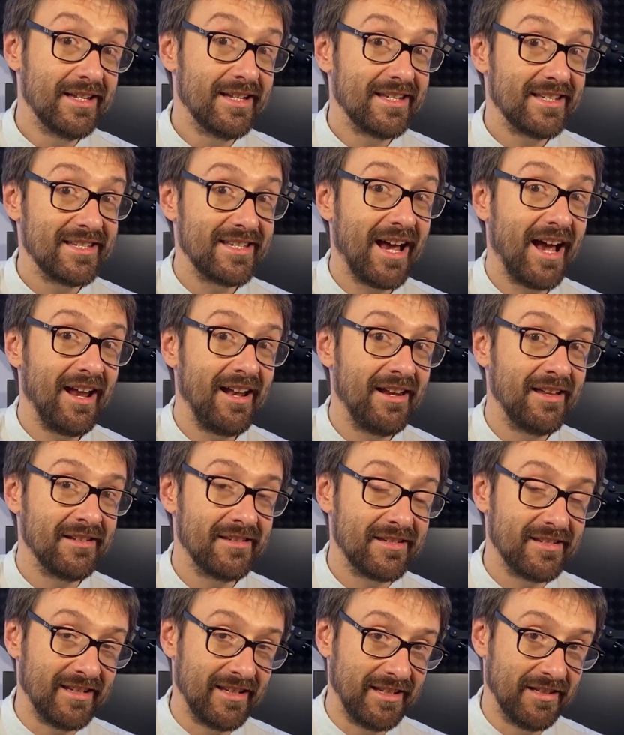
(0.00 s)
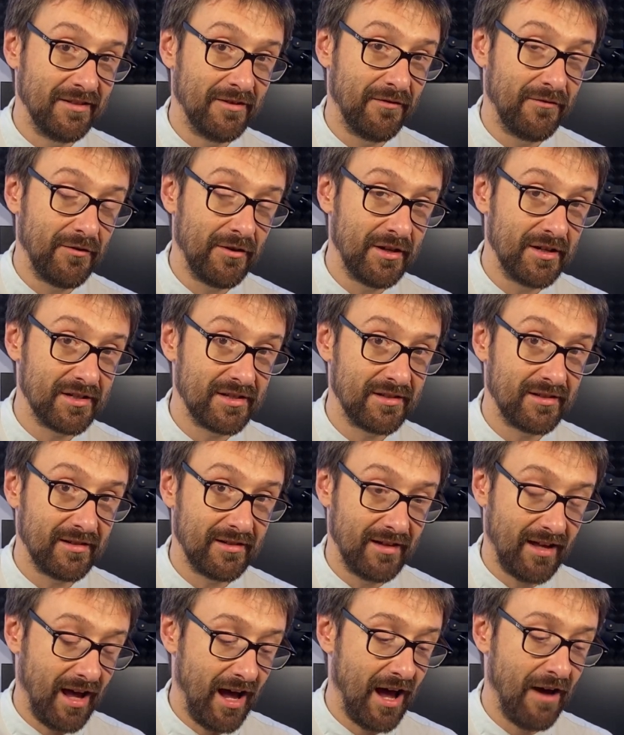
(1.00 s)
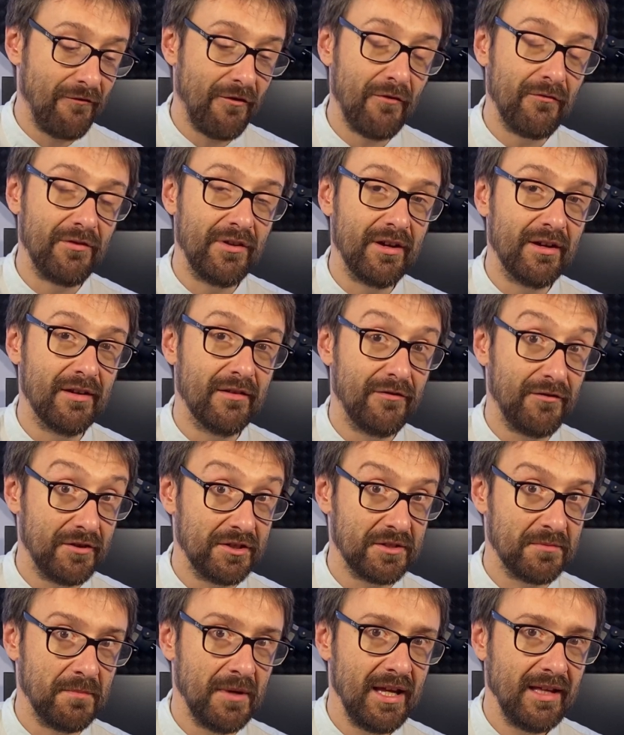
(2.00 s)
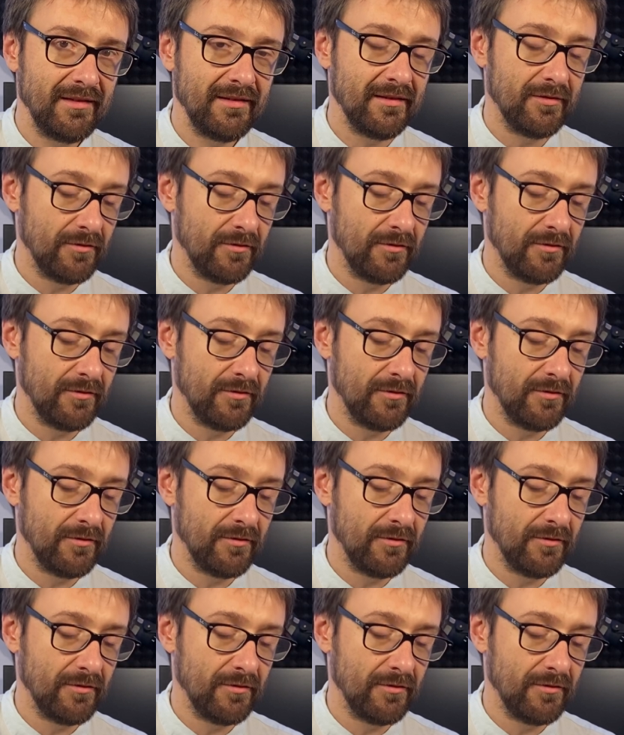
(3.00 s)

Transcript: Silence in the first half of the first beat.